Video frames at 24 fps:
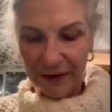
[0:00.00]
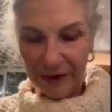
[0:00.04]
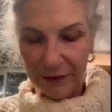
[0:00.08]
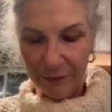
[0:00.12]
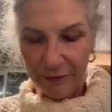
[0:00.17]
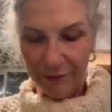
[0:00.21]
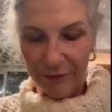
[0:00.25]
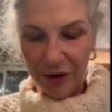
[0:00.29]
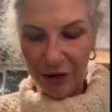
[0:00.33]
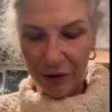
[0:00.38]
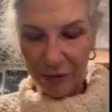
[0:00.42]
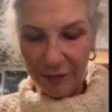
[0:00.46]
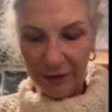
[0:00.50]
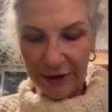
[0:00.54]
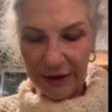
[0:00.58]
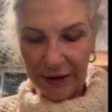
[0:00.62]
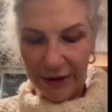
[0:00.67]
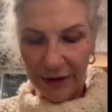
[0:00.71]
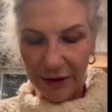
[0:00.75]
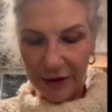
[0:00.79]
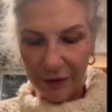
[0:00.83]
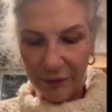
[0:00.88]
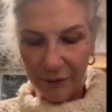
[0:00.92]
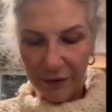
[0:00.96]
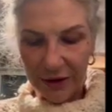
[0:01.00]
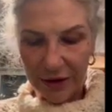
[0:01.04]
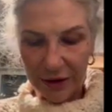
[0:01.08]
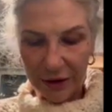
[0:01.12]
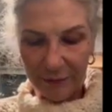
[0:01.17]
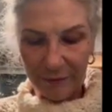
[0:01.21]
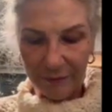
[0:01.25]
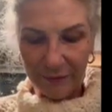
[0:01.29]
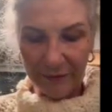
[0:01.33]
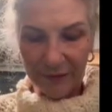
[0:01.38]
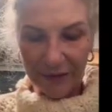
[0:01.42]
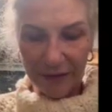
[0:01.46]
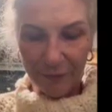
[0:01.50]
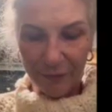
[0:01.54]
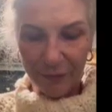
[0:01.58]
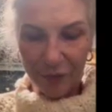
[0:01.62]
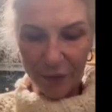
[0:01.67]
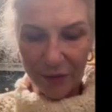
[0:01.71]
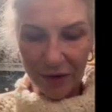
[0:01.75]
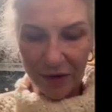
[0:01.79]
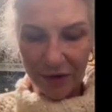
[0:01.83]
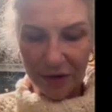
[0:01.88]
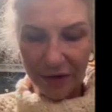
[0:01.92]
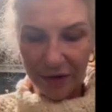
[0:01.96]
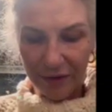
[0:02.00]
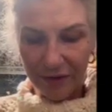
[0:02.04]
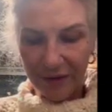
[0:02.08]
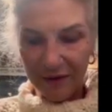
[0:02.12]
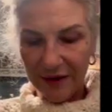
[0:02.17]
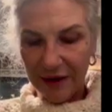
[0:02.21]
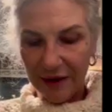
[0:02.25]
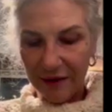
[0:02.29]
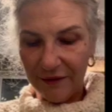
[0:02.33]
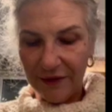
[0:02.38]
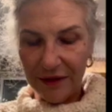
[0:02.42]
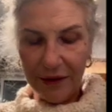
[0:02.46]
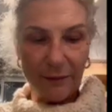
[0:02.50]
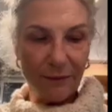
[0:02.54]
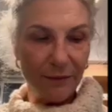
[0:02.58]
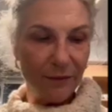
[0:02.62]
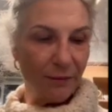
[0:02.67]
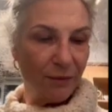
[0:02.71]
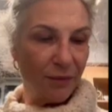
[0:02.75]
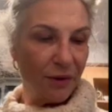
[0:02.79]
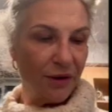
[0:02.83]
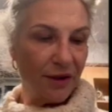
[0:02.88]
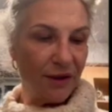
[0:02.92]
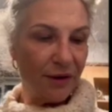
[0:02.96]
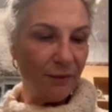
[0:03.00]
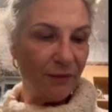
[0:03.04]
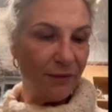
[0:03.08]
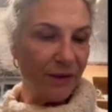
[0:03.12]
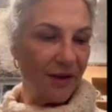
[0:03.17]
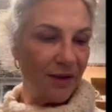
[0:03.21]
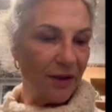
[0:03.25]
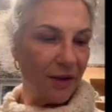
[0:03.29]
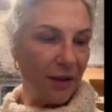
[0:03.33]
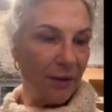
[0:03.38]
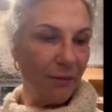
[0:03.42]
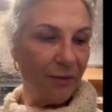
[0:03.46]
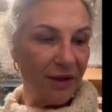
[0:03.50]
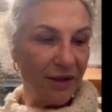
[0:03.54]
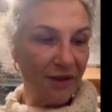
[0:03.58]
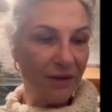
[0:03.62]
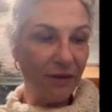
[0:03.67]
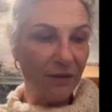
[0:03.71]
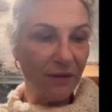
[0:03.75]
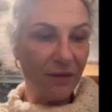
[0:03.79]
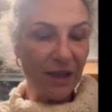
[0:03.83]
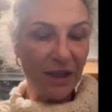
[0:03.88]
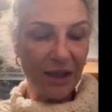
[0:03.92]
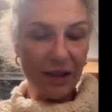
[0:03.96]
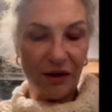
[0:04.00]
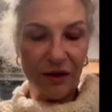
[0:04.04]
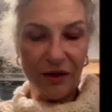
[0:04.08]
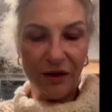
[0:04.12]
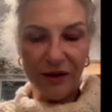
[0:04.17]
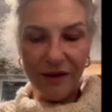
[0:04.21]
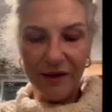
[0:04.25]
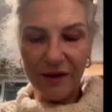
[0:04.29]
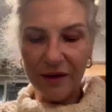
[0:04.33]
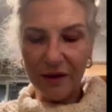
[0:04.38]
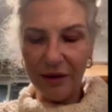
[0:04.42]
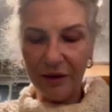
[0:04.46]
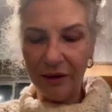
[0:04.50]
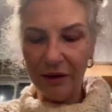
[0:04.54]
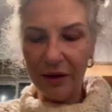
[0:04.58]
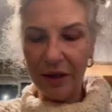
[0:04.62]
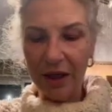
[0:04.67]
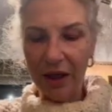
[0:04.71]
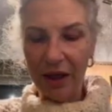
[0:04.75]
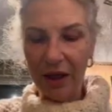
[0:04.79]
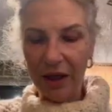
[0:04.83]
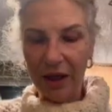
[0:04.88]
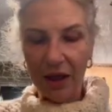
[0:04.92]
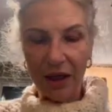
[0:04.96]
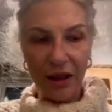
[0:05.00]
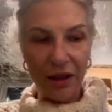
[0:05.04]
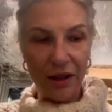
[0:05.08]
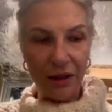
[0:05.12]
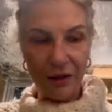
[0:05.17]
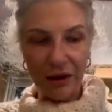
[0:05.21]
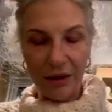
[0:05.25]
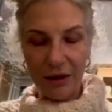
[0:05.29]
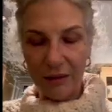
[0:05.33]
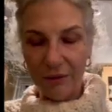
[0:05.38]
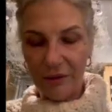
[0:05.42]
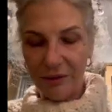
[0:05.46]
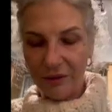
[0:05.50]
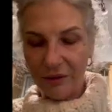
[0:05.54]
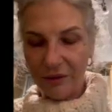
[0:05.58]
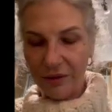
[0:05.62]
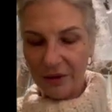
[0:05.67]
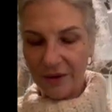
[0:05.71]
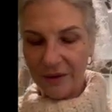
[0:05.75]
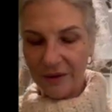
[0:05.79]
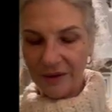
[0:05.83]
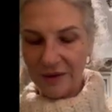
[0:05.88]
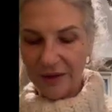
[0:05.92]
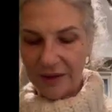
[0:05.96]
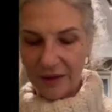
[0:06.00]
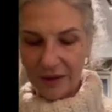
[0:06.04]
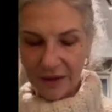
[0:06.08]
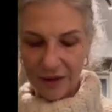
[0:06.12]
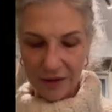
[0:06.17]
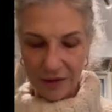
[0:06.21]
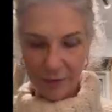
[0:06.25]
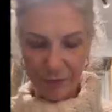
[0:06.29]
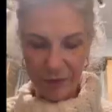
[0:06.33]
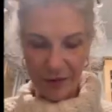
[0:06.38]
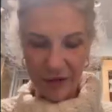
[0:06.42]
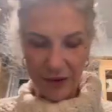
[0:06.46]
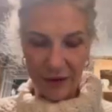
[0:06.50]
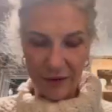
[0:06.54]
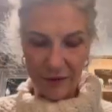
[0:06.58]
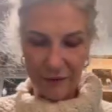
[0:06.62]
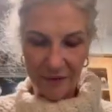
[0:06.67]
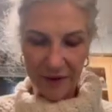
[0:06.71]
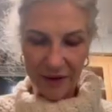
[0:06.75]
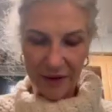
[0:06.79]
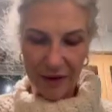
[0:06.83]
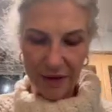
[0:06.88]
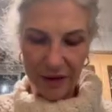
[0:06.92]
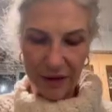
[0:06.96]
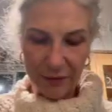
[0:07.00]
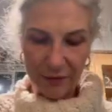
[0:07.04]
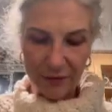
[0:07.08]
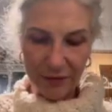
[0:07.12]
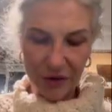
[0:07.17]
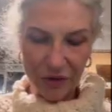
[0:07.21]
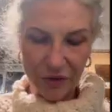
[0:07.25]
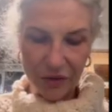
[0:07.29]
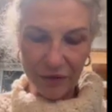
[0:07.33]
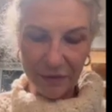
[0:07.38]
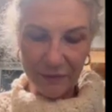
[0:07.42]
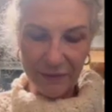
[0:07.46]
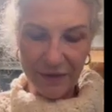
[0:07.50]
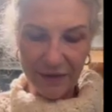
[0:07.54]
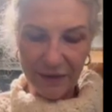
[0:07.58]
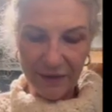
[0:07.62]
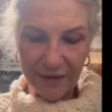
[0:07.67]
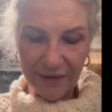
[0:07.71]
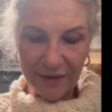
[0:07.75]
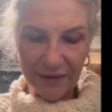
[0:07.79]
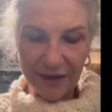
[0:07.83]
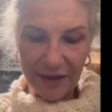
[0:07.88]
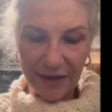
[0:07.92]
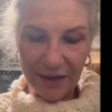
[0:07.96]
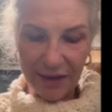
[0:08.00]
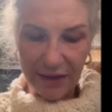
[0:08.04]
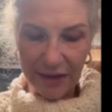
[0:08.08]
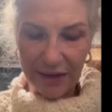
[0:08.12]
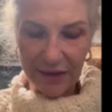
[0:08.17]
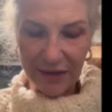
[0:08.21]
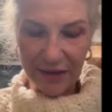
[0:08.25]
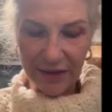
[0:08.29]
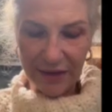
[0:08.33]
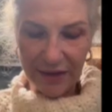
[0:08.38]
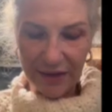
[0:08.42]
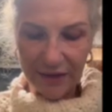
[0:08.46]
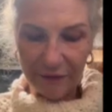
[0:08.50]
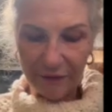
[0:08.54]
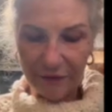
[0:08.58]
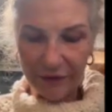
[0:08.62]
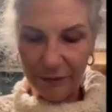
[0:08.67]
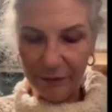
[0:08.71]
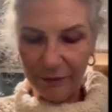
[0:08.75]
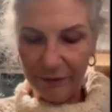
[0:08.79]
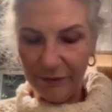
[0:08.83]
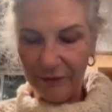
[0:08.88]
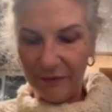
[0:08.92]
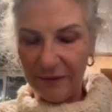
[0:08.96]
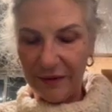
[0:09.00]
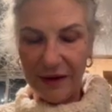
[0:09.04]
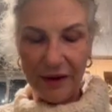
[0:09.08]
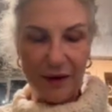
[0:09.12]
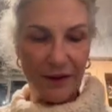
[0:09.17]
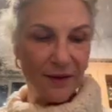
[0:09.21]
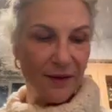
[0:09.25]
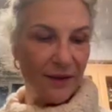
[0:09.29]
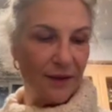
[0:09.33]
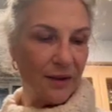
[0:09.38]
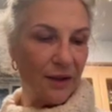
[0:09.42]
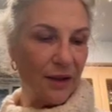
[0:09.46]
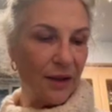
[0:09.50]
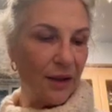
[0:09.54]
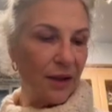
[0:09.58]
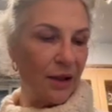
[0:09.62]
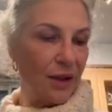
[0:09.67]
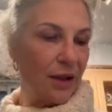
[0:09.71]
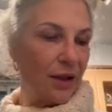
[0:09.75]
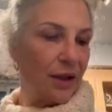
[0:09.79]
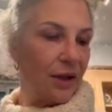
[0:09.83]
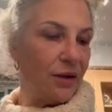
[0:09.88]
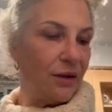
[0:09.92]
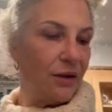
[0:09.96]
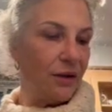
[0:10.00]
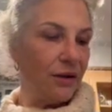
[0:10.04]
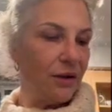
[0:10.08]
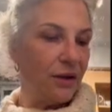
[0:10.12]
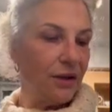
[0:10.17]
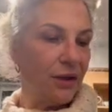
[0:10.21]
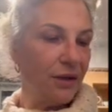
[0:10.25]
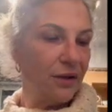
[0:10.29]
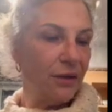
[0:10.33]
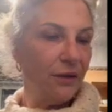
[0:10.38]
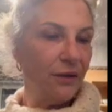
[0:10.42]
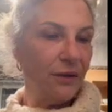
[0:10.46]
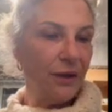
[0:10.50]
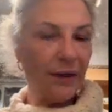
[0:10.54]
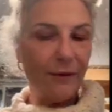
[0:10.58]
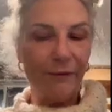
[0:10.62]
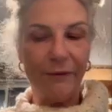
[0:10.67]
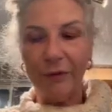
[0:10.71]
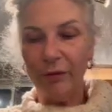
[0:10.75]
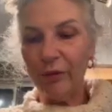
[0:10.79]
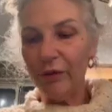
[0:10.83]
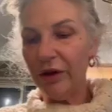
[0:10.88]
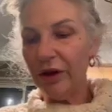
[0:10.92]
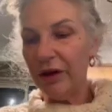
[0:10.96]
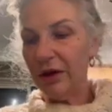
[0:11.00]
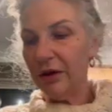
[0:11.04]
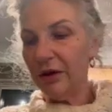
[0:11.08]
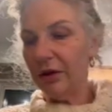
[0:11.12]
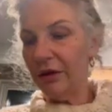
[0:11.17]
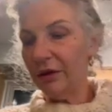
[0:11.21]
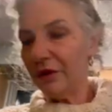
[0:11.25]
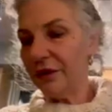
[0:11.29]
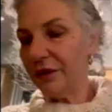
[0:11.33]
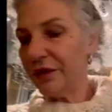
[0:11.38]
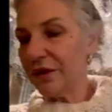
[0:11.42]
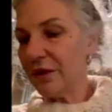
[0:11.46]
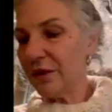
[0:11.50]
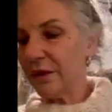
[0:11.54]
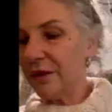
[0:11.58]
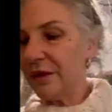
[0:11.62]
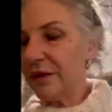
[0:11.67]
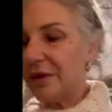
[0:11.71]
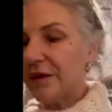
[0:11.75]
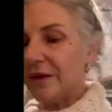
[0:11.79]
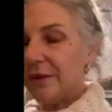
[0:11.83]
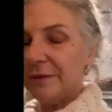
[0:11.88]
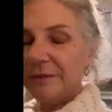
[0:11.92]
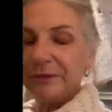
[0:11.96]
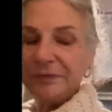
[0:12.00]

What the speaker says: meal planning with them. I'm going to save some, put some aside because they're that good still, and I'm gonna cook a steak up and have steak and mushrooms. And the steak is from this Too Good To Go app from one of the local stores.